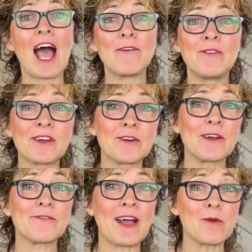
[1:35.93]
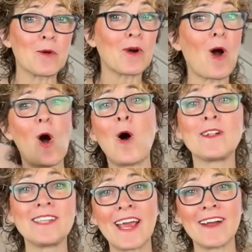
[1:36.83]
I figure if I work
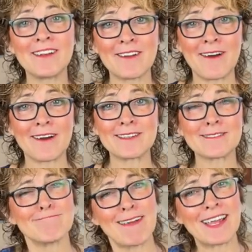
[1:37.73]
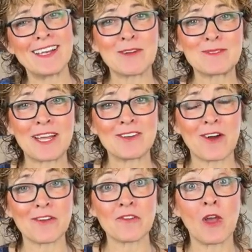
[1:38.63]
all day on dogs, I can help 10
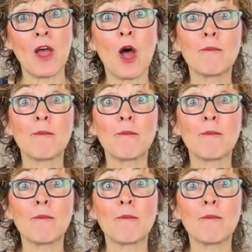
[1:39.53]
dogs.